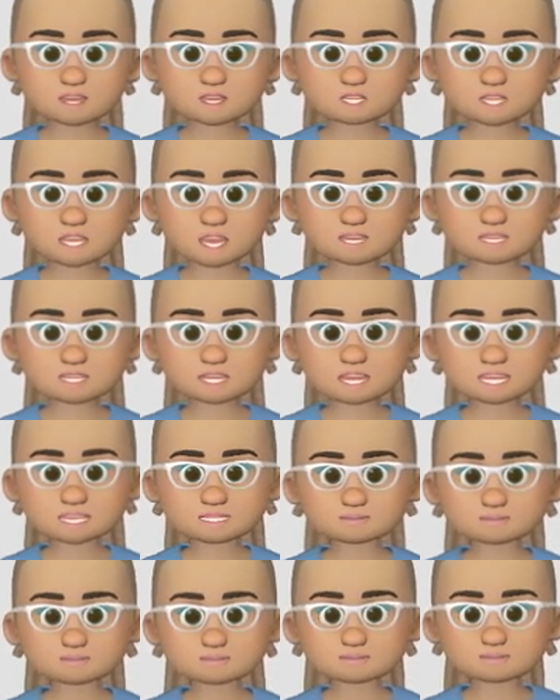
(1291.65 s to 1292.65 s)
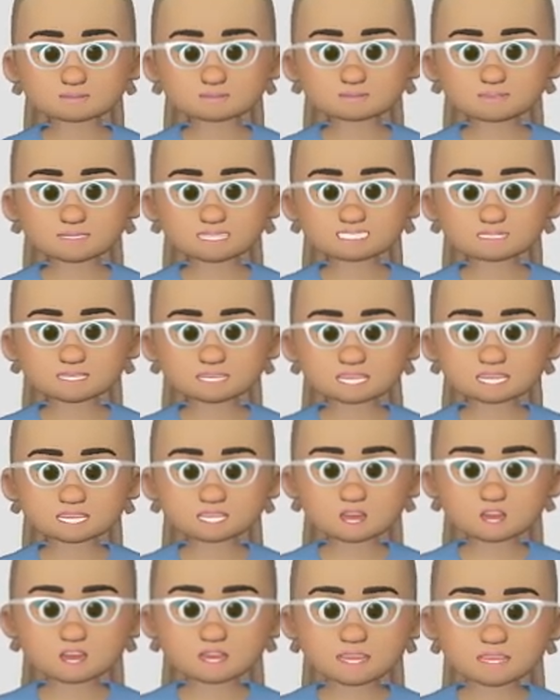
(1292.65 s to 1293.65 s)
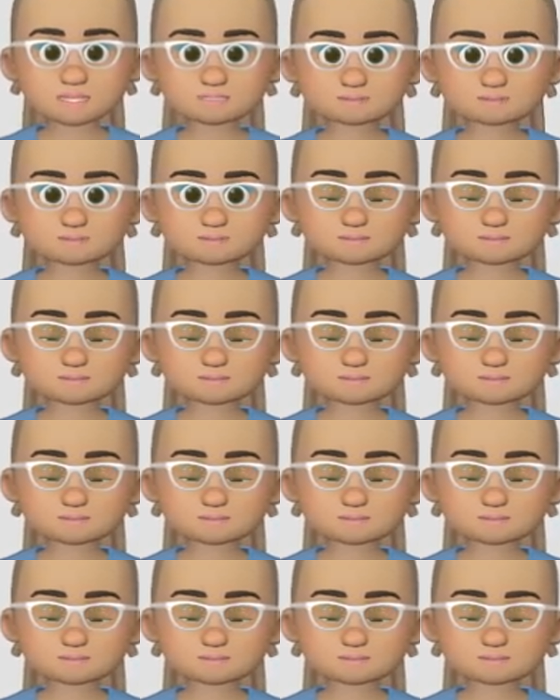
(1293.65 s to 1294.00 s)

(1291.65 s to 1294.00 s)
sugar is actually